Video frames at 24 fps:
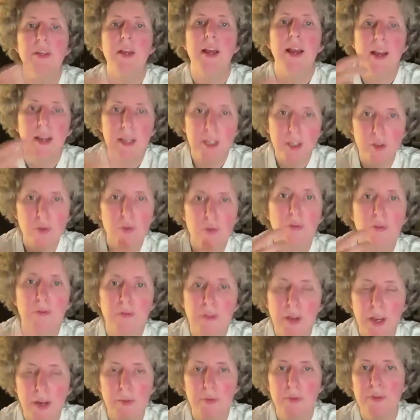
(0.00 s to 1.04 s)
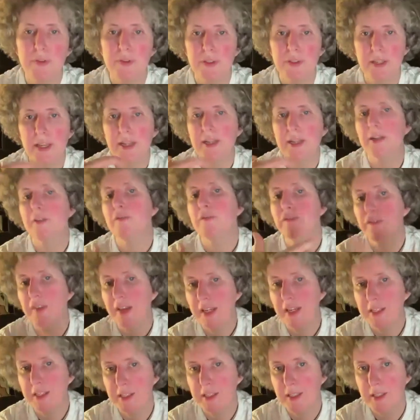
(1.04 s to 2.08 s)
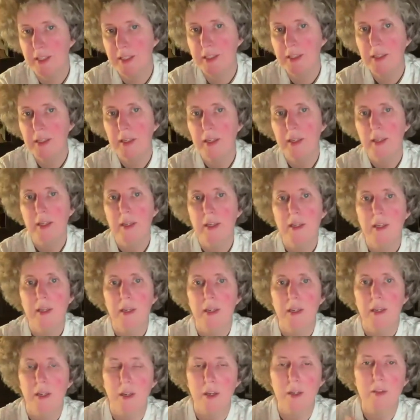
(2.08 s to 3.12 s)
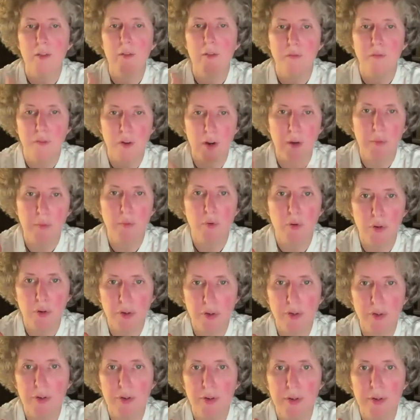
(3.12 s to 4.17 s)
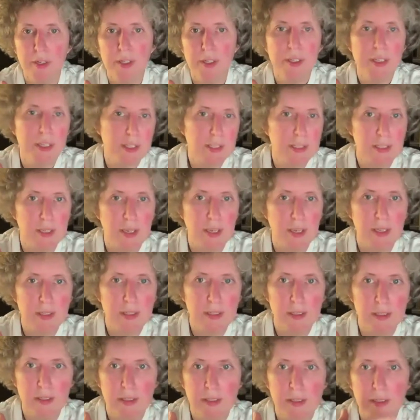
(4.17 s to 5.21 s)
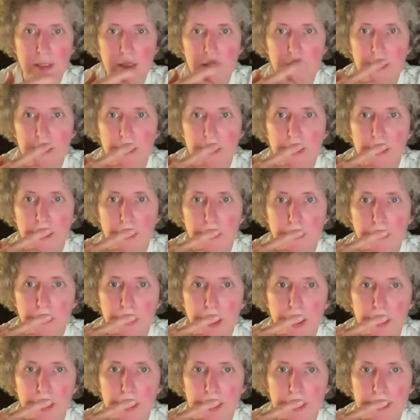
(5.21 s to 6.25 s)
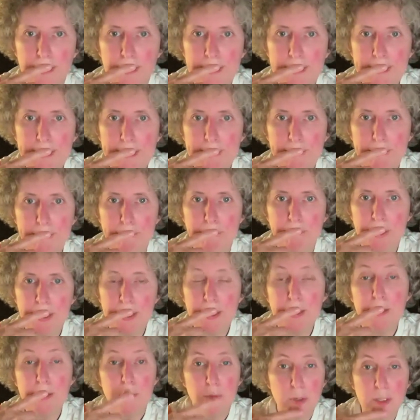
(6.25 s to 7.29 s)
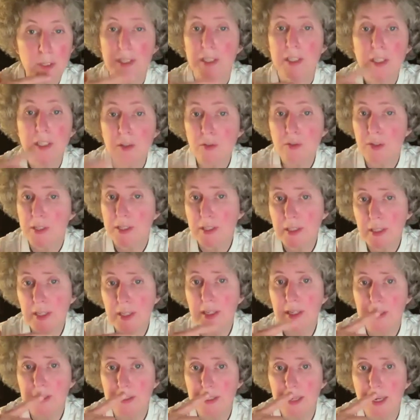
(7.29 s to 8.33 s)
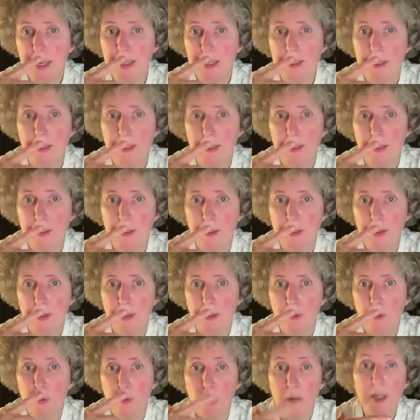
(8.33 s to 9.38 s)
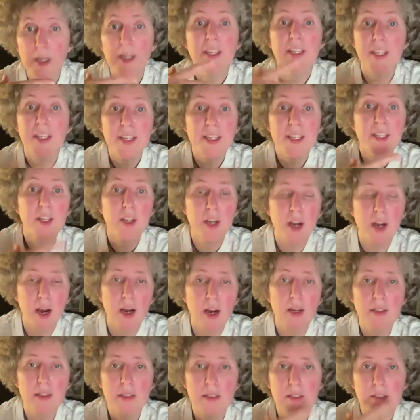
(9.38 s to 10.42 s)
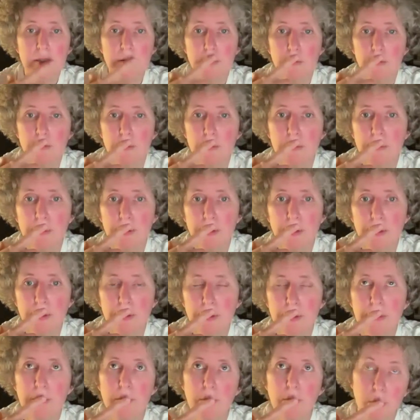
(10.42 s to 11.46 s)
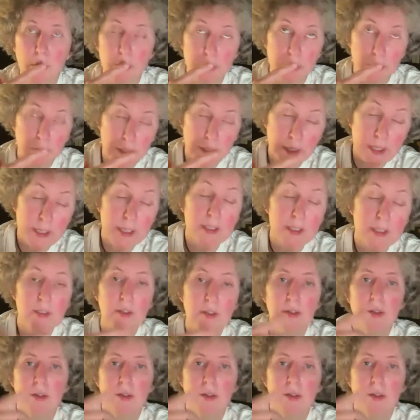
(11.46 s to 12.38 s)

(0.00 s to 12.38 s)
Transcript: actual virus that infected the farm worker in Texas. But what's interesting is that what he got, or at least